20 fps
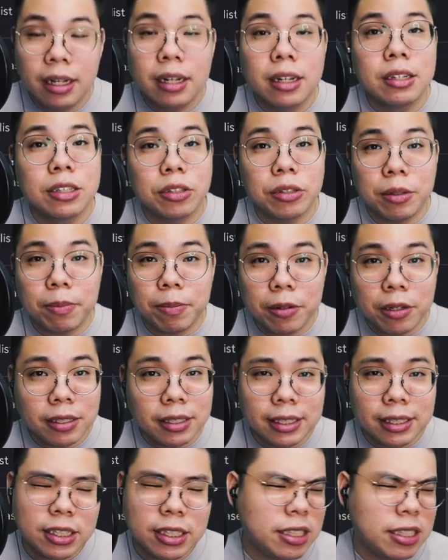So the
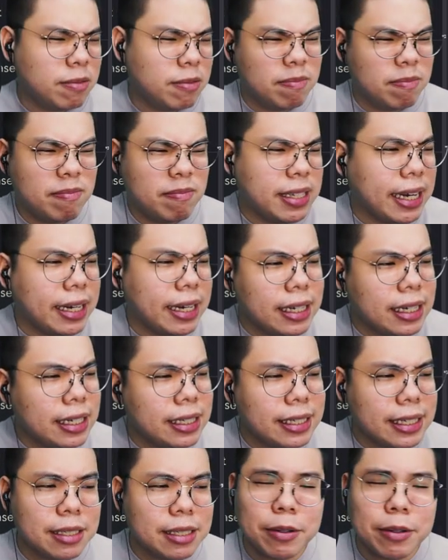process technically
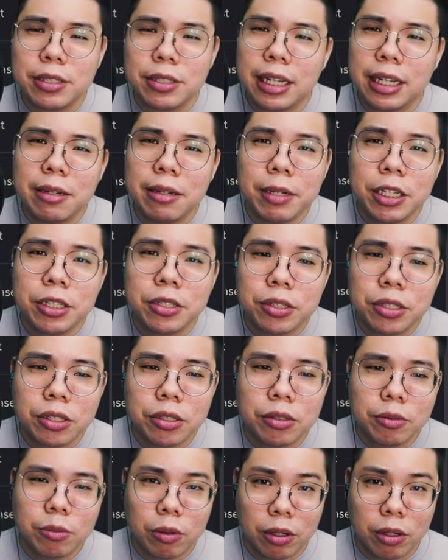takes about 10 minutes or
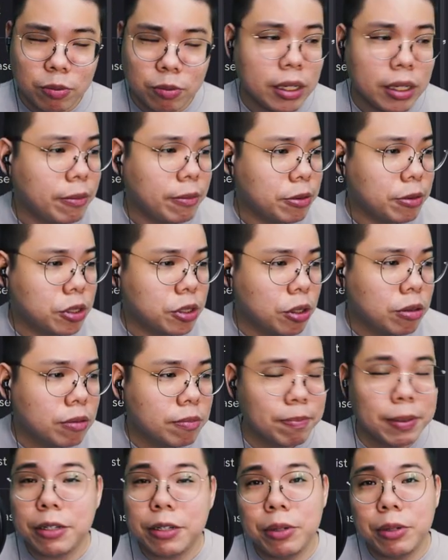so. That's what I was told,
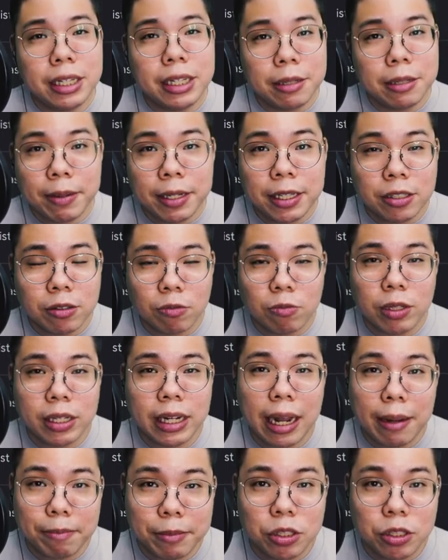but it really depends on what
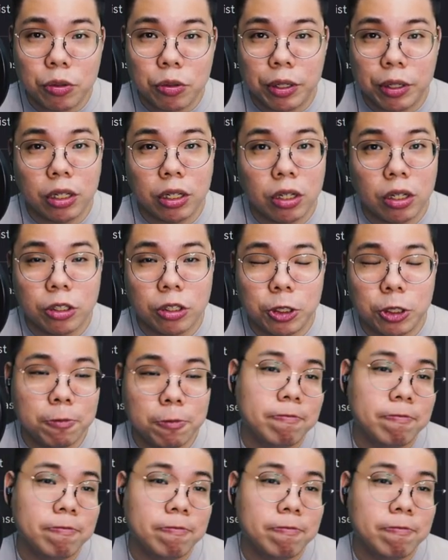happens during launch.